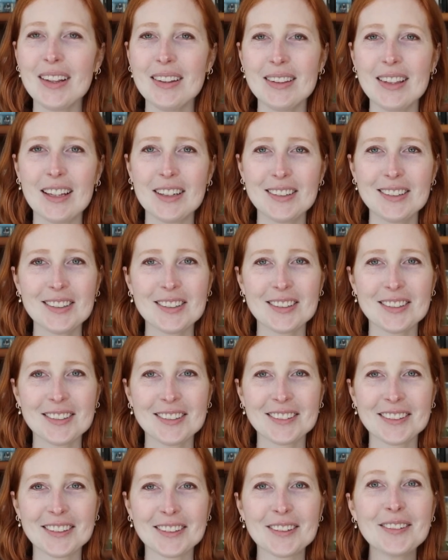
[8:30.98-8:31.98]
that's just a
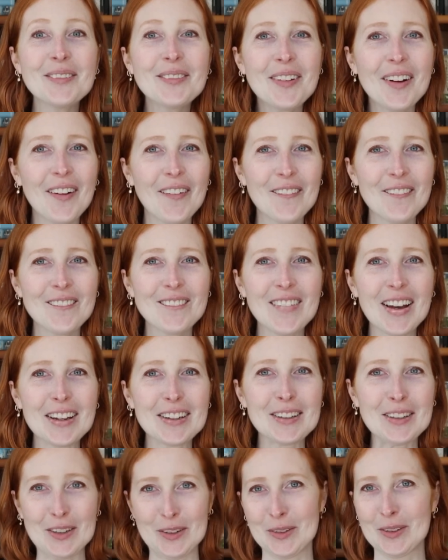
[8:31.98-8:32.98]
little
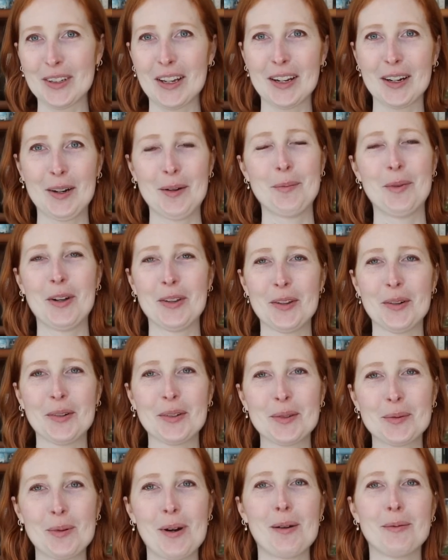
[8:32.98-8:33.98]
fun news item, although
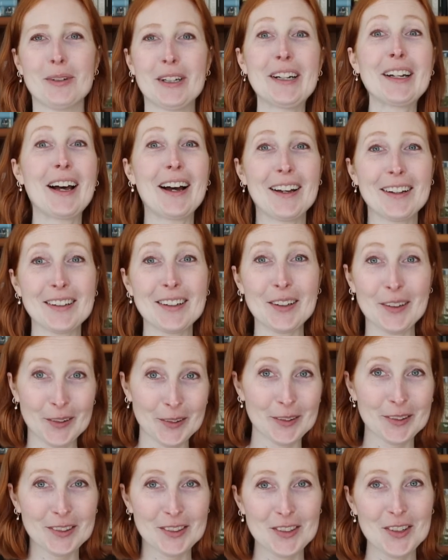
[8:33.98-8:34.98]
it's probably not
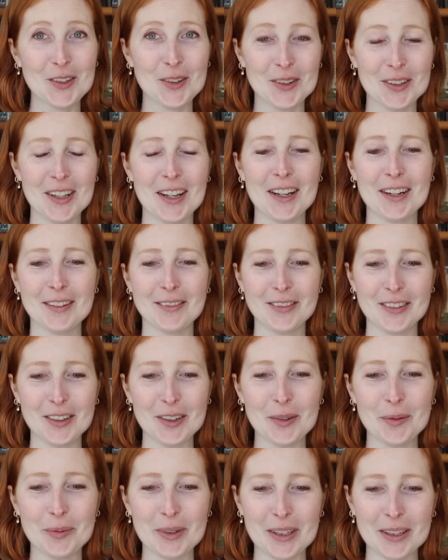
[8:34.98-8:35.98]
news to a lot of
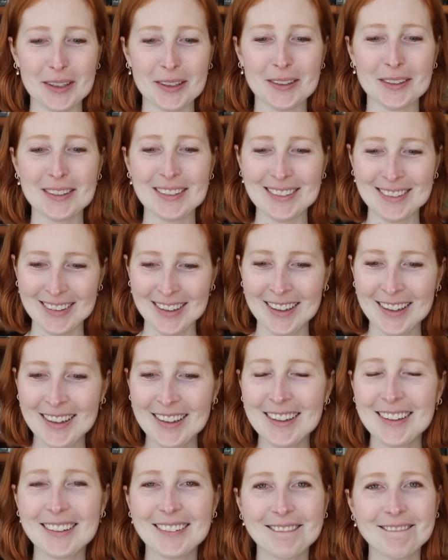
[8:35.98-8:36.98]
you, because
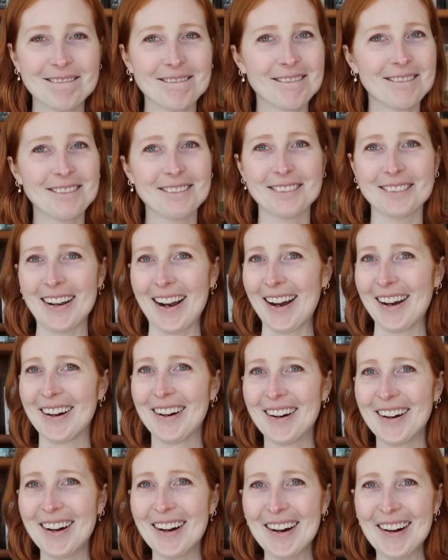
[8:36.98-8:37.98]
yeah,
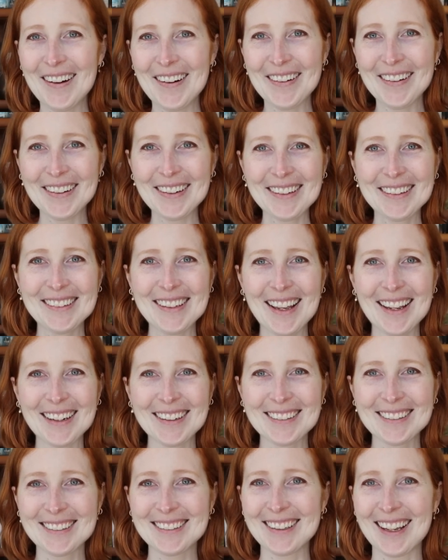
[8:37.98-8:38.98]
oh, is that
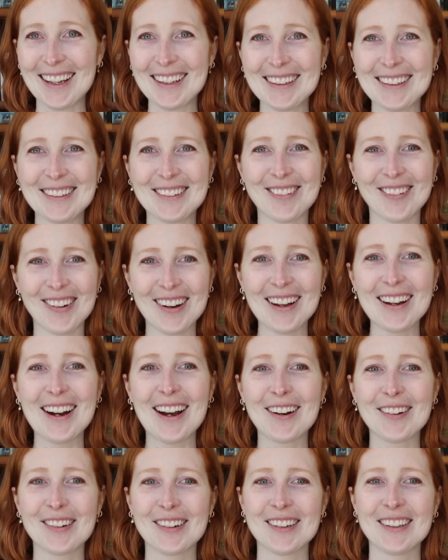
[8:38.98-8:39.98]
exciting or what?
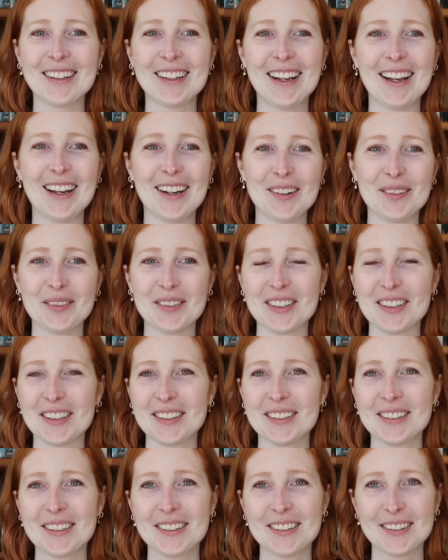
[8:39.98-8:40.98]
I really am
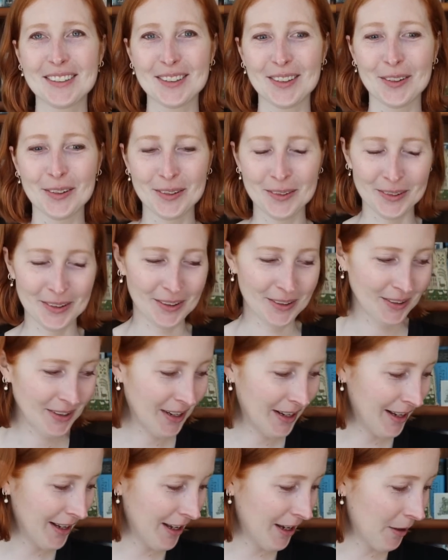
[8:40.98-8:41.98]
just so thrilled.
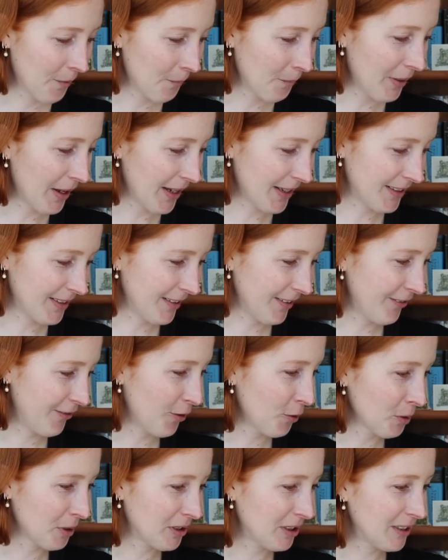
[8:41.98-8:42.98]
But
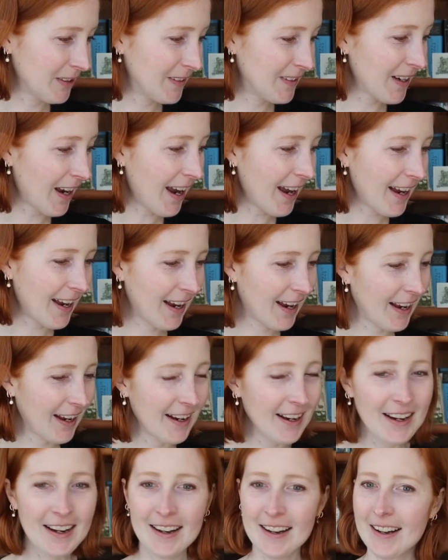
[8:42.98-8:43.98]
for
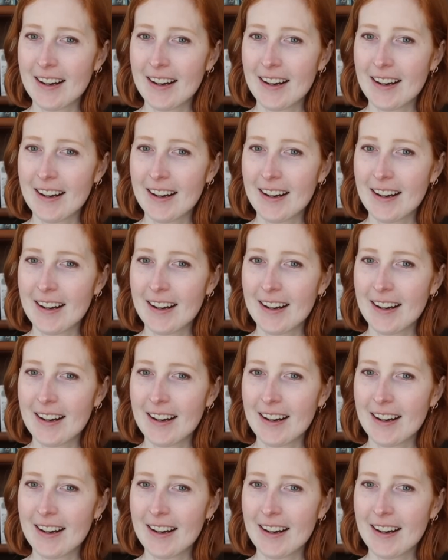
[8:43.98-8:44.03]
today,